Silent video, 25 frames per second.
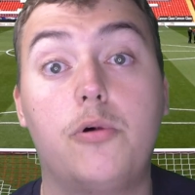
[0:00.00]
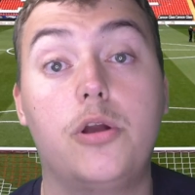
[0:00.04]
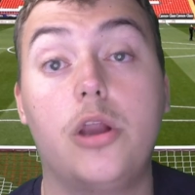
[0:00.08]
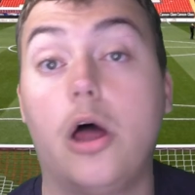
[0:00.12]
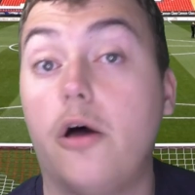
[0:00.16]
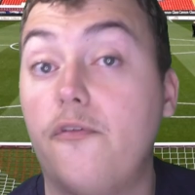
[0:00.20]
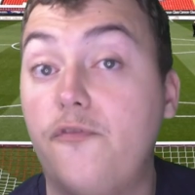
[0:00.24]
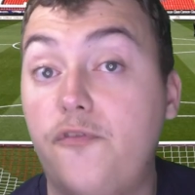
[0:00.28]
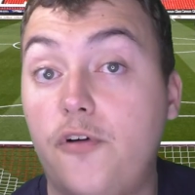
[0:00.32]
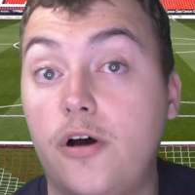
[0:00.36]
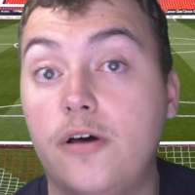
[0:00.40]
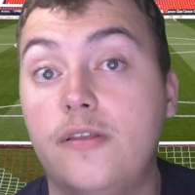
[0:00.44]
We're
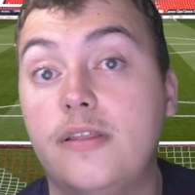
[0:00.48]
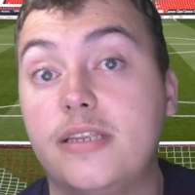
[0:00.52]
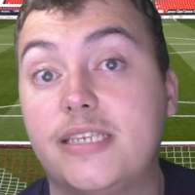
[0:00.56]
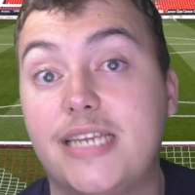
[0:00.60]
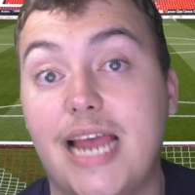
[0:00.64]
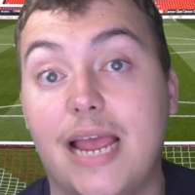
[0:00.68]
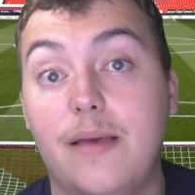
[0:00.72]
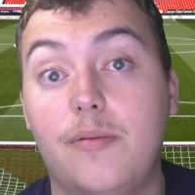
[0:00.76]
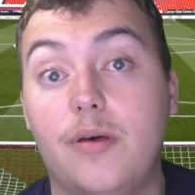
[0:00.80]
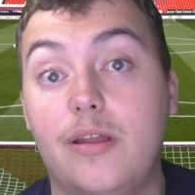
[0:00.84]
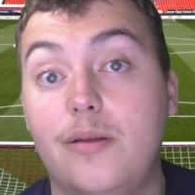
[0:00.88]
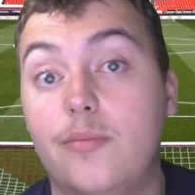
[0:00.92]
not foot of
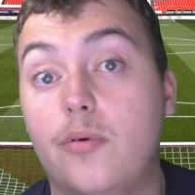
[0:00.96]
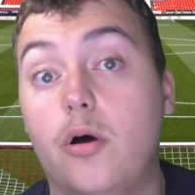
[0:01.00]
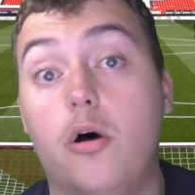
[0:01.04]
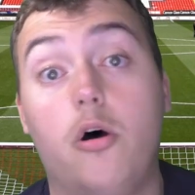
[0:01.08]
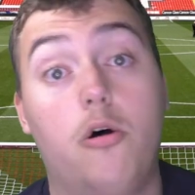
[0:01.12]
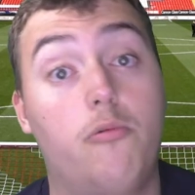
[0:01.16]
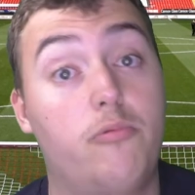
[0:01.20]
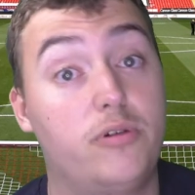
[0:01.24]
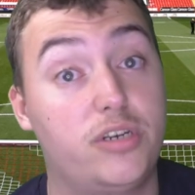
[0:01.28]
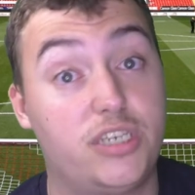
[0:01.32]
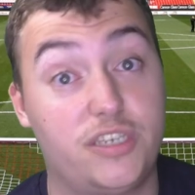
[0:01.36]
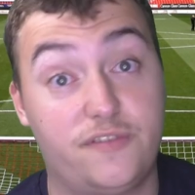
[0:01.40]
the table
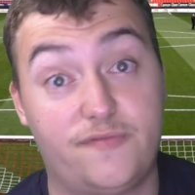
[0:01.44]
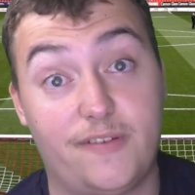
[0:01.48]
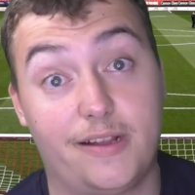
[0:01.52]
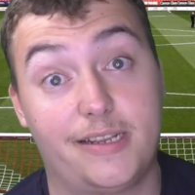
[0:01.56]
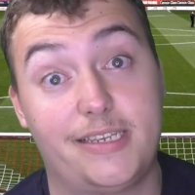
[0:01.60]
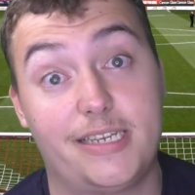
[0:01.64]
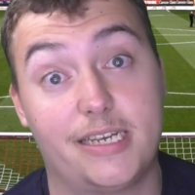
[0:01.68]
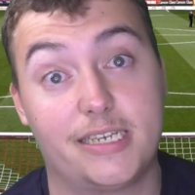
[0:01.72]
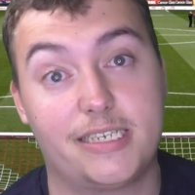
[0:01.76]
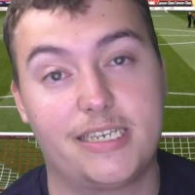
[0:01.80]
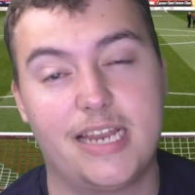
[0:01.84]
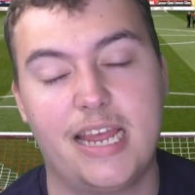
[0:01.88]
anymore, which is
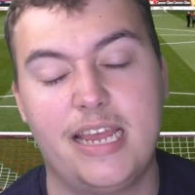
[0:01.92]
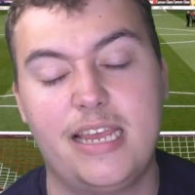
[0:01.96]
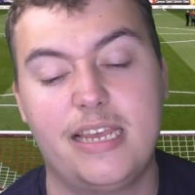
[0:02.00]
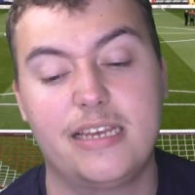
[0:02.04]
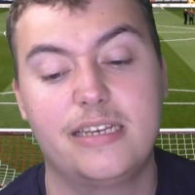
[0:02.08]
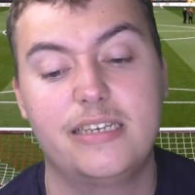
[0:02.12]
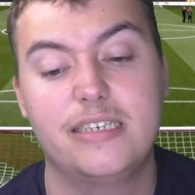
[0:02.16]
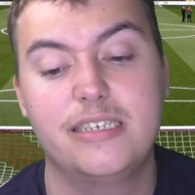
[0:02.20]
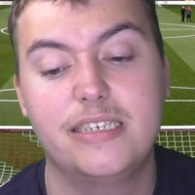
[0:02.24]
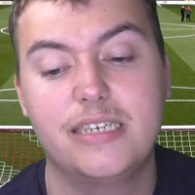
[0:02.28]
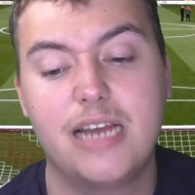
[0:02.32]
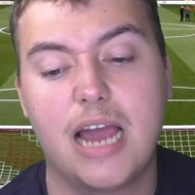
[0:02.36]
fantastic.